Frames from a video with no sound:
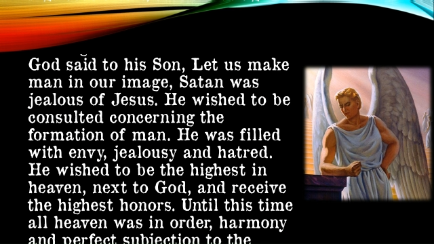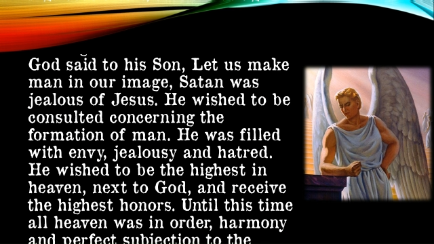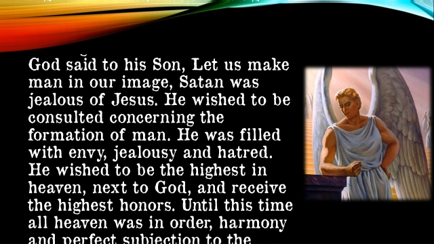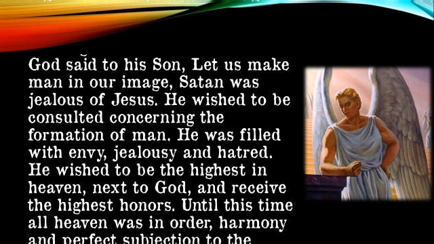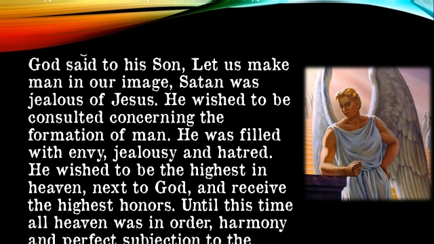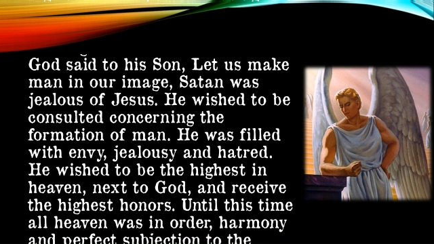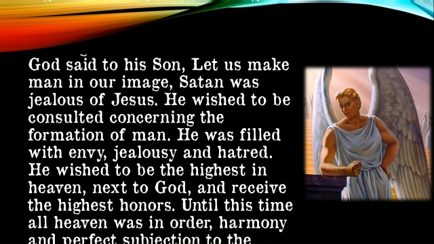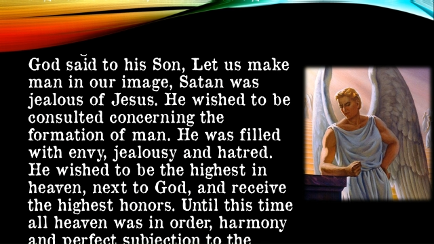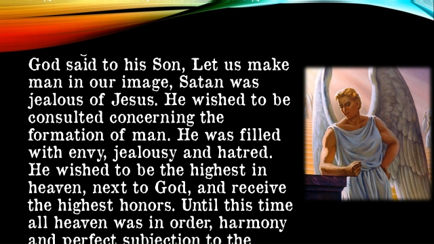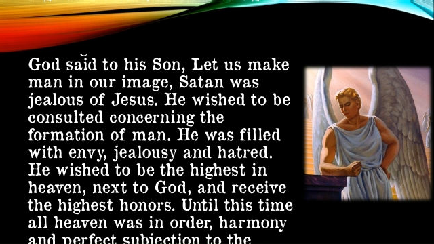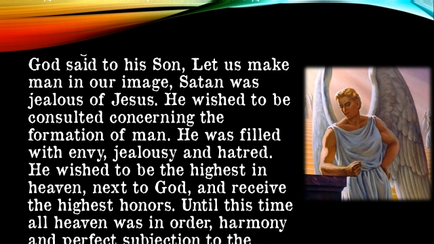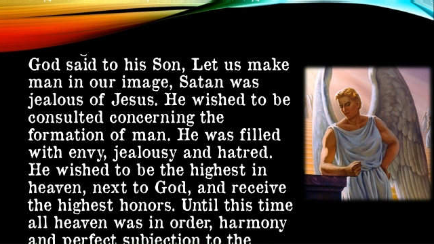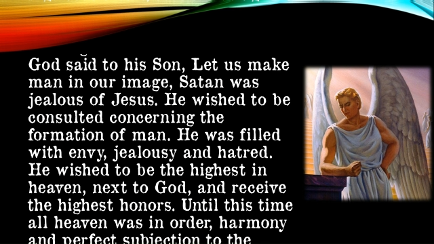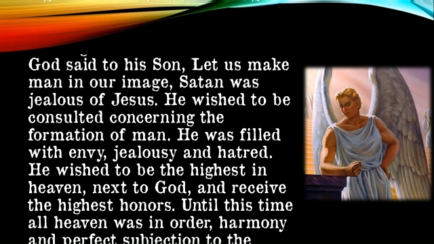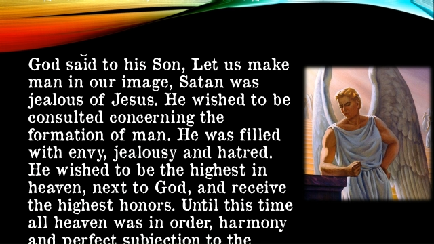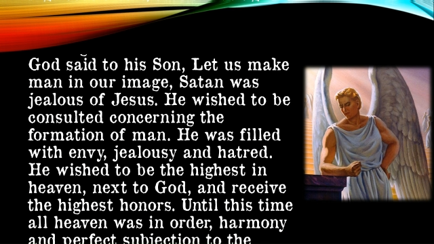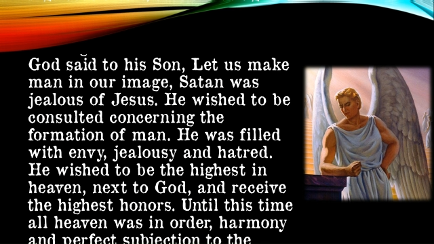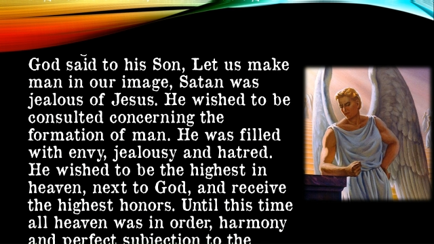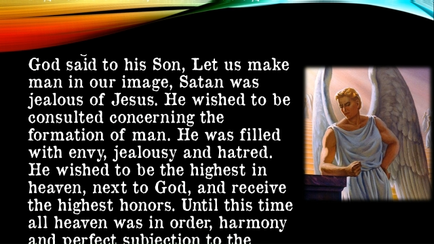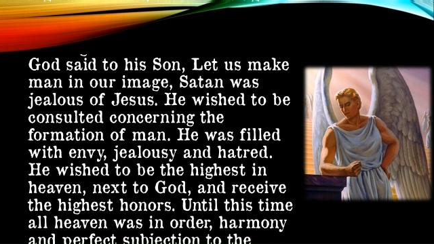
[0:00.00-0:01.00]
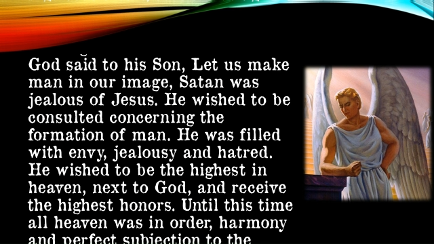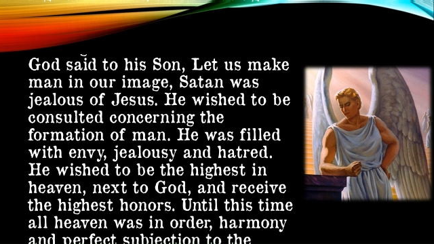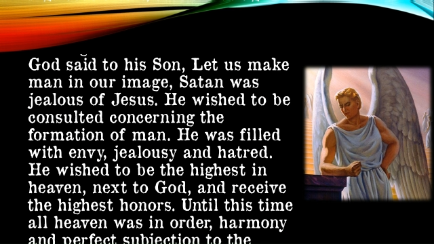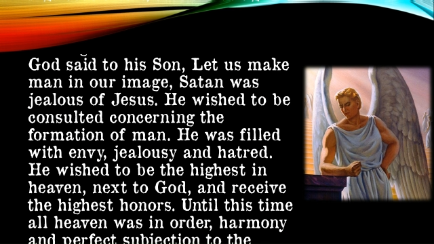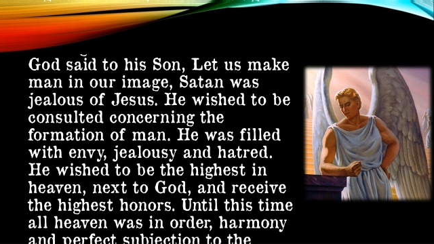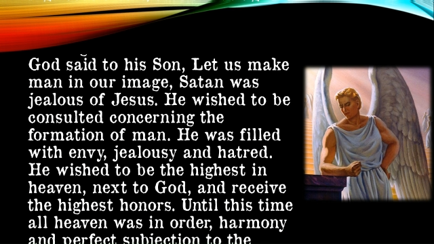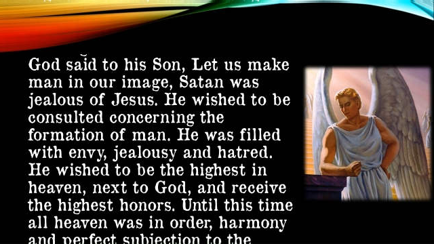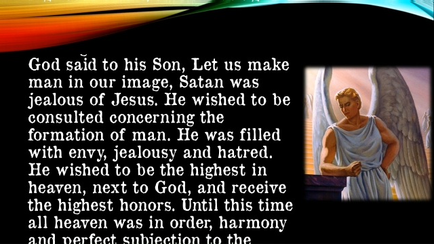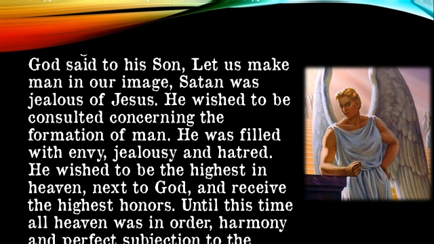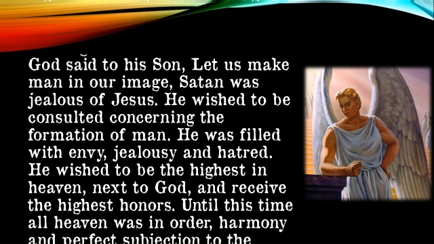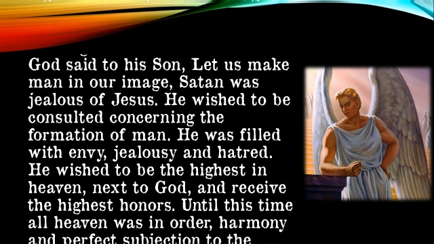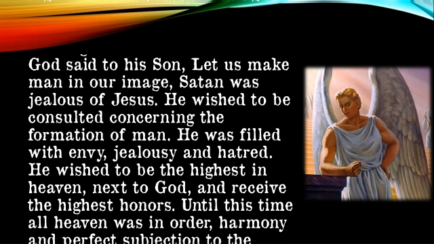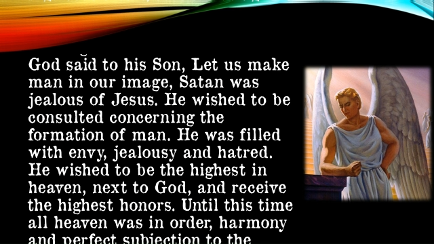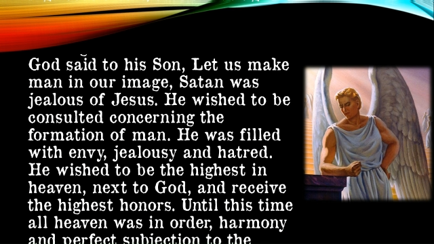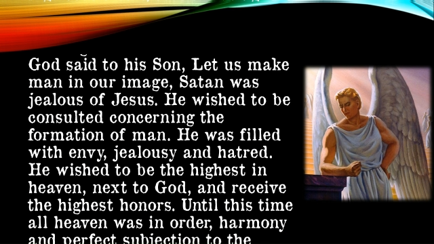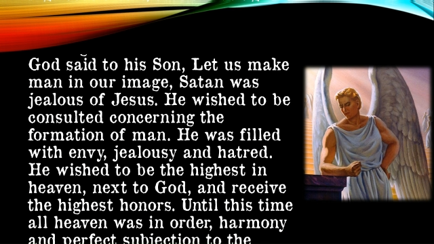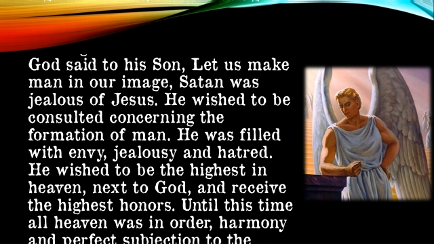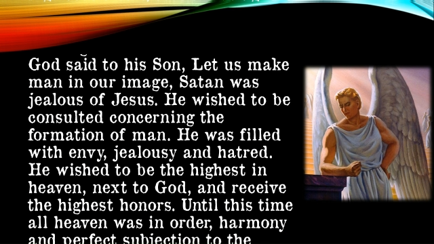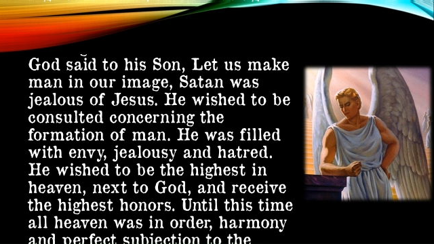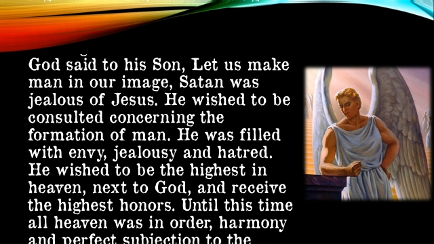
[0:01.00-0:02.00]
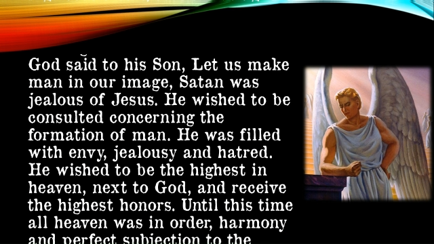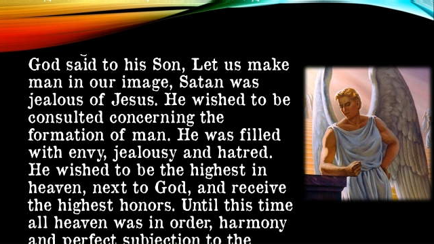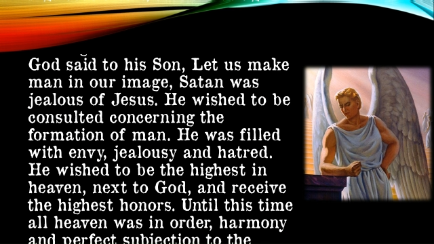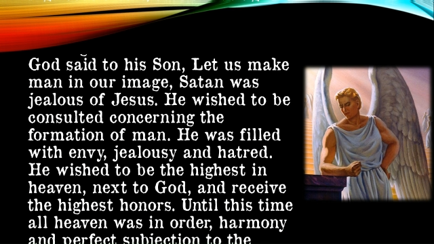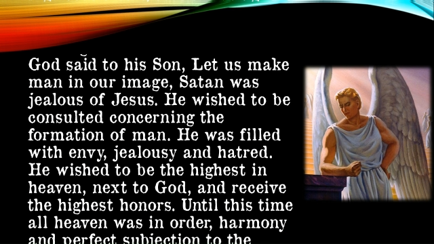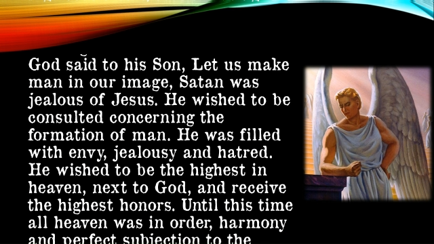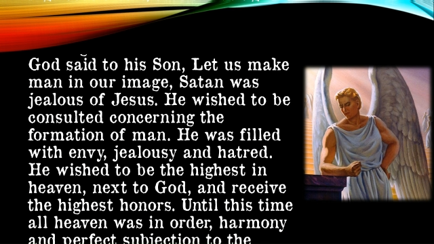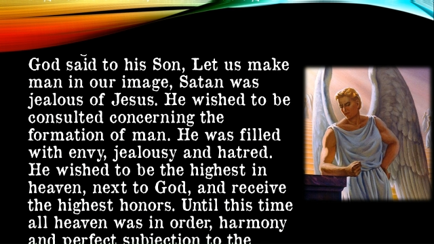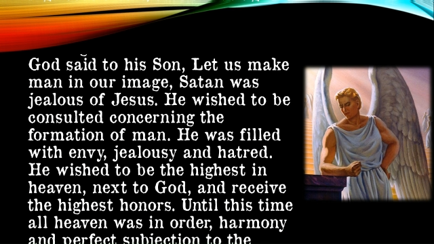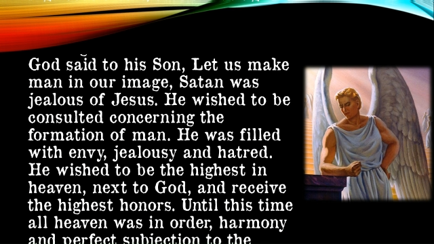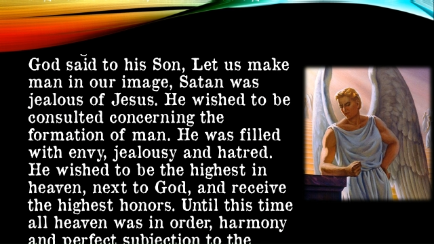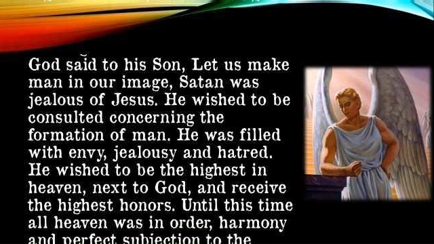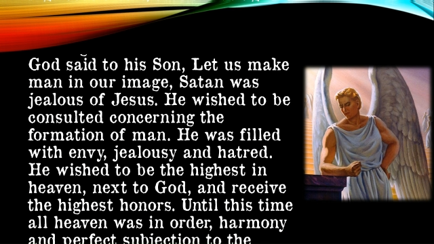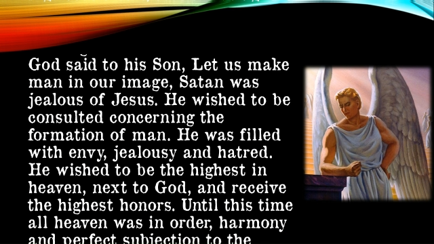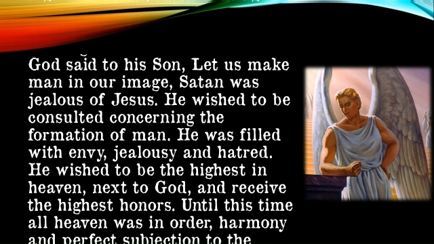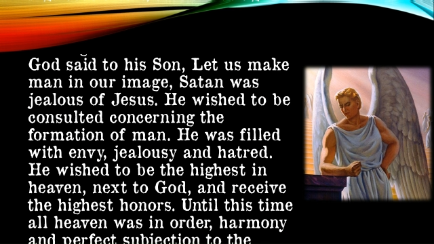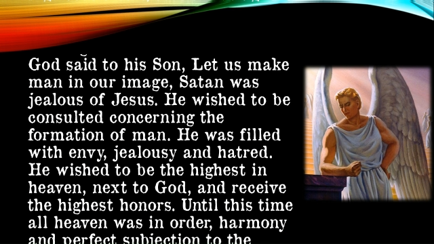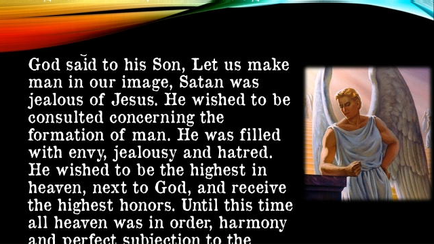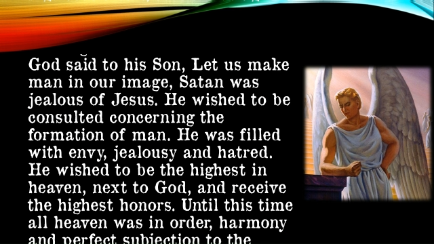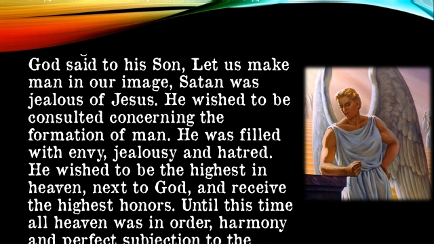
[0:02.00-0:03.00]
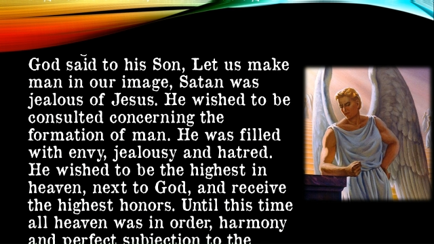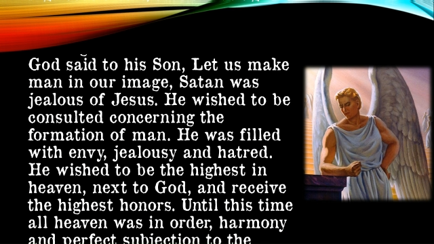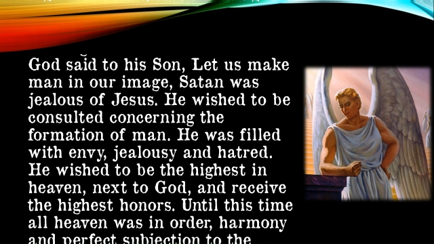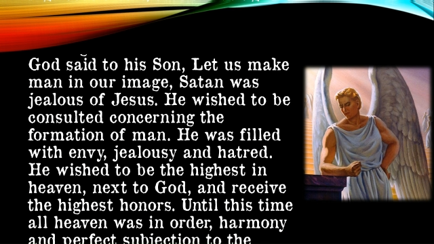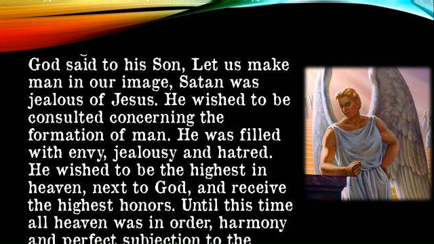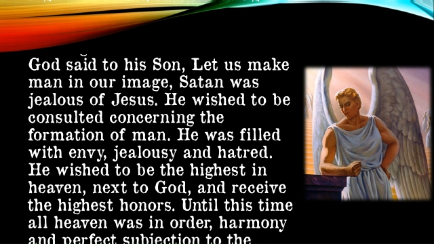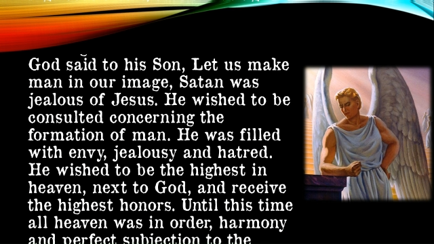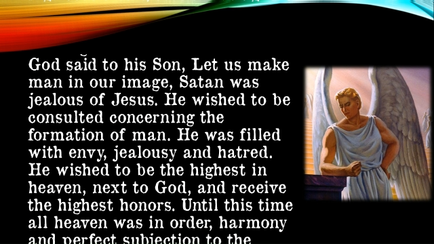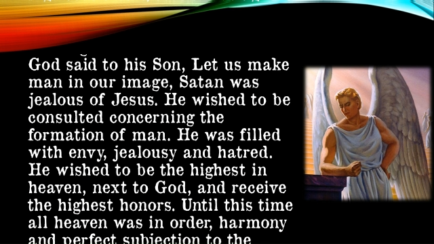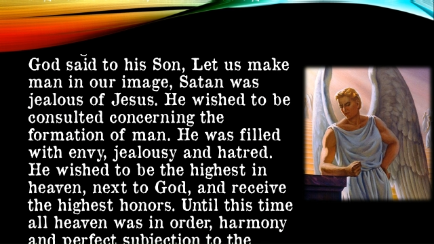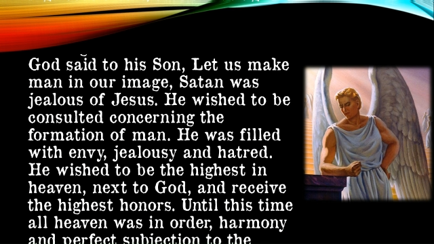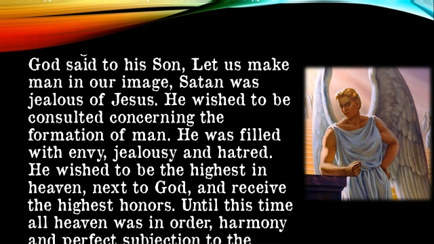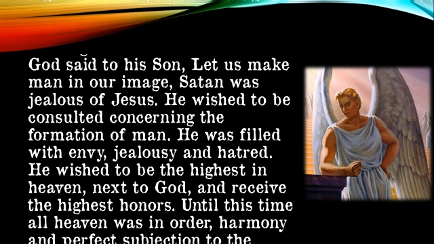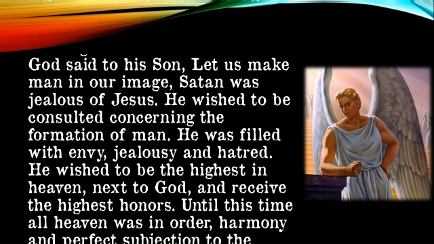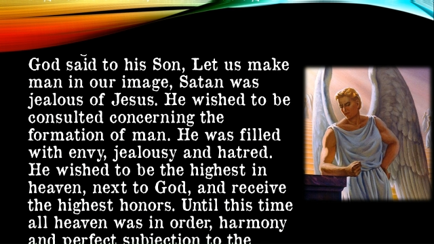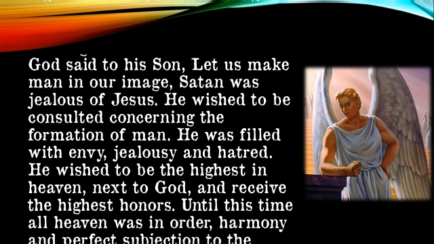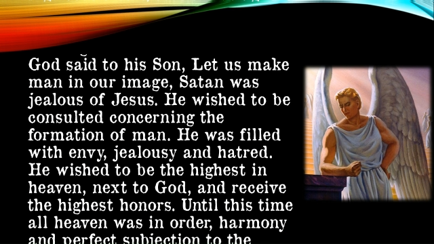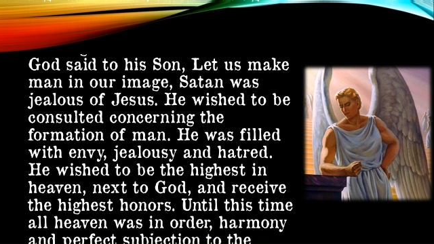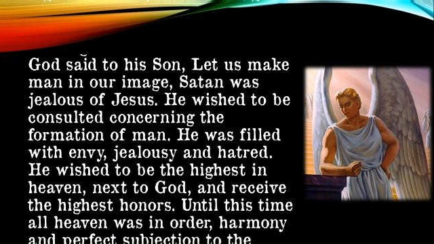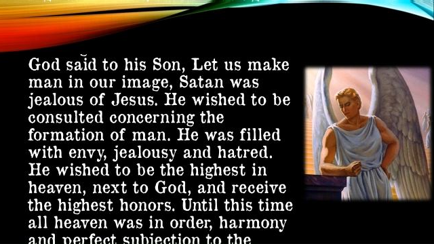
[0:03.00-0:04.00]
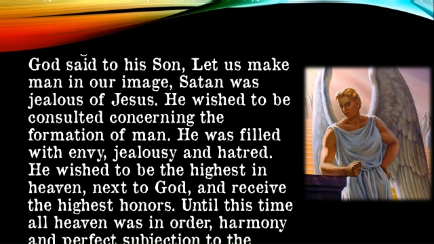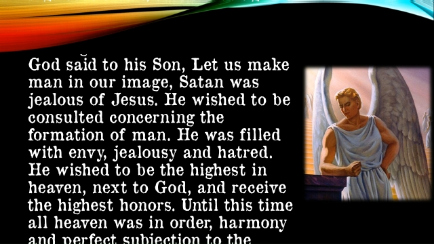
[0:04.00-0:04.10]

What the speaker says: (no speaker visible)